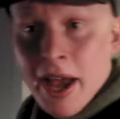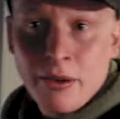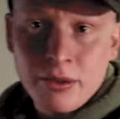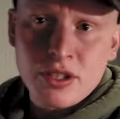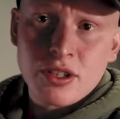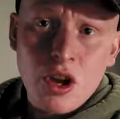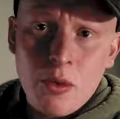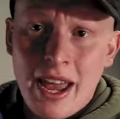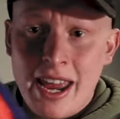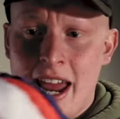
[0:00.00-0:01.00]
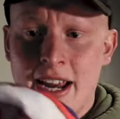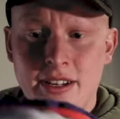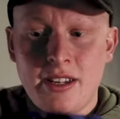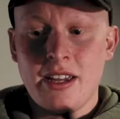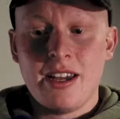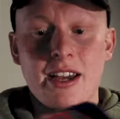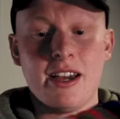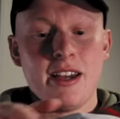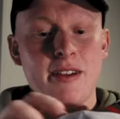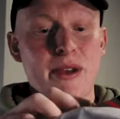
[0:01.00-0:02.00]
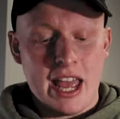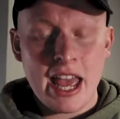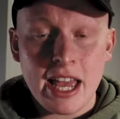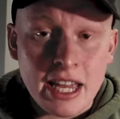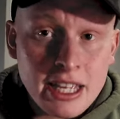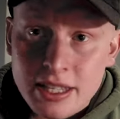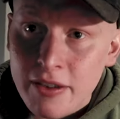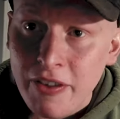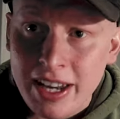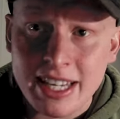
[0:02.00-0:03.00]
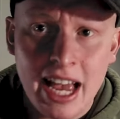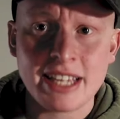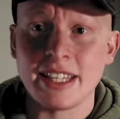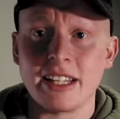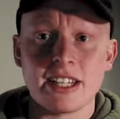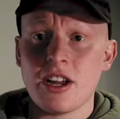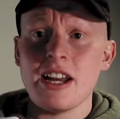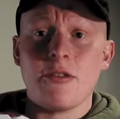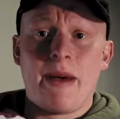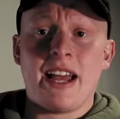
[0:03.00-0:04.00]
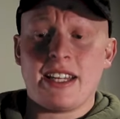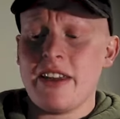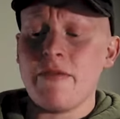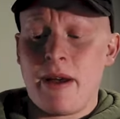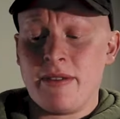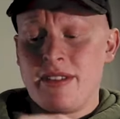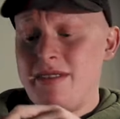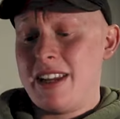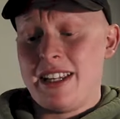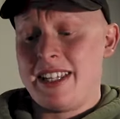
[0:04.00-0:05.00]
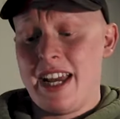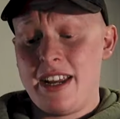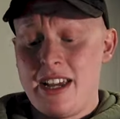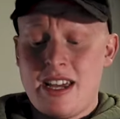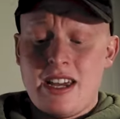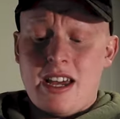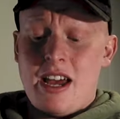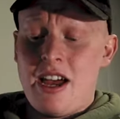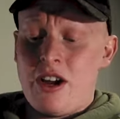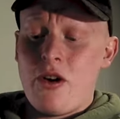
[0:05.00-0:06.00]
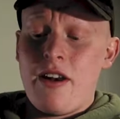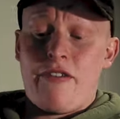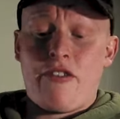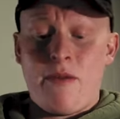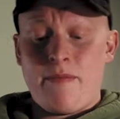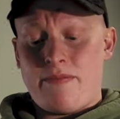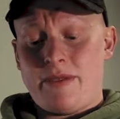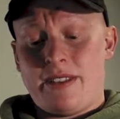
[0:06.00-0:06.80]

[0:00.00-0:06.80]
pounds, no way an ad. Um, it is fantastic. This tiny little bag, seven pounds, as I said. Uh, got it from